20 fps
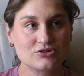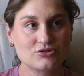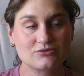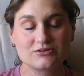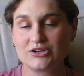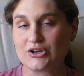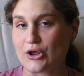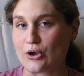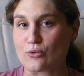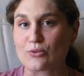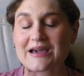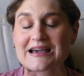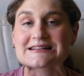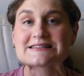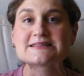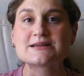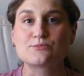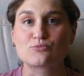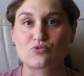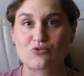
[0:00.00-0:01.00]
get
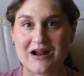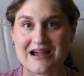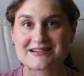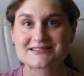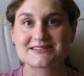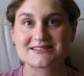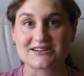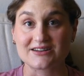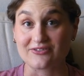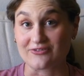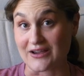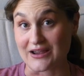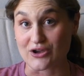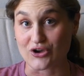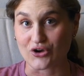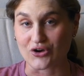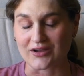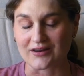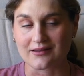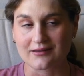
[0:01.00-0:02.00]
some rest if I
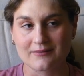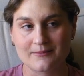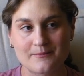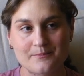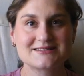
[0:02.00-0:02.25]
could.